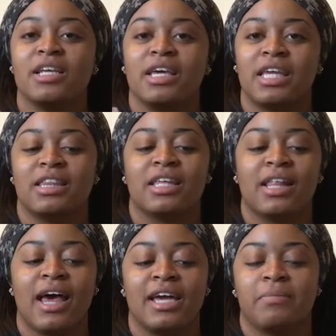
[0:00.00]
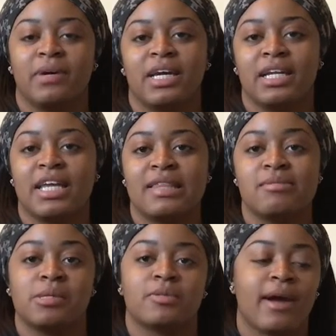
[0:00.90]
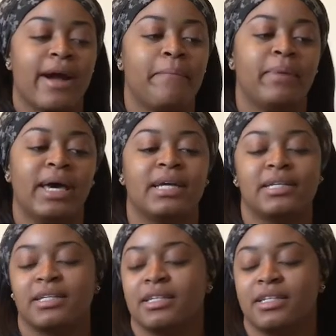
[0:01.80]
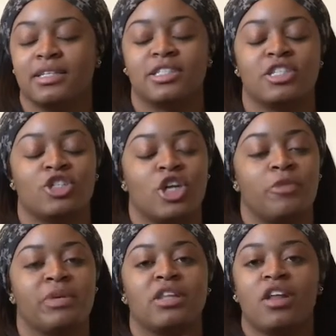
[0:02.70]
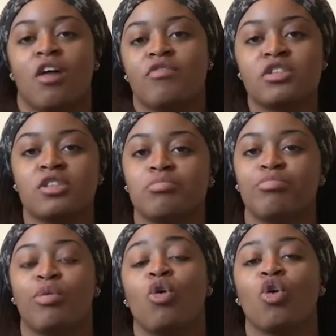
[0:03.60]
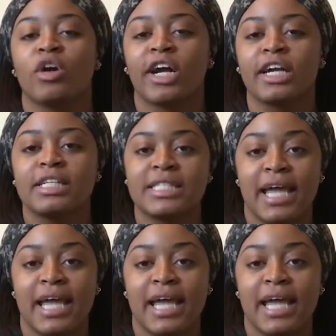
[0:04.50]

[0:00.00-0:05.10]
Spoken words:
Hit the like button, hit the subscribe button, just show me love and support,